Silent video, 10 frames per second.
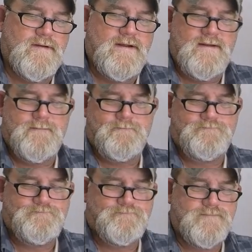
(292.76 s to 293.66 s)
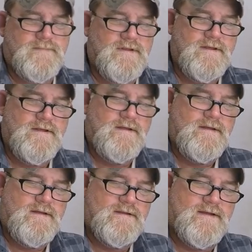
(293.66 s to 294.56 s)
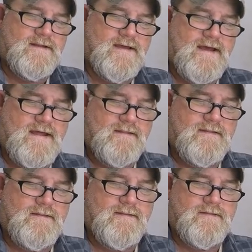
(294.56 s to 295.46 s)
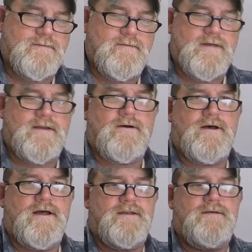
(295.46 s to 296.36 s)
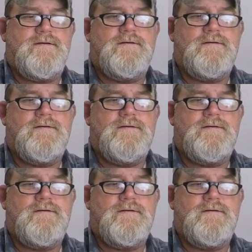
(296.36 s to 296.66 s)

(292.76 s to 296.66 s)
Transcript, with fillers: right. Take that, throw that on, all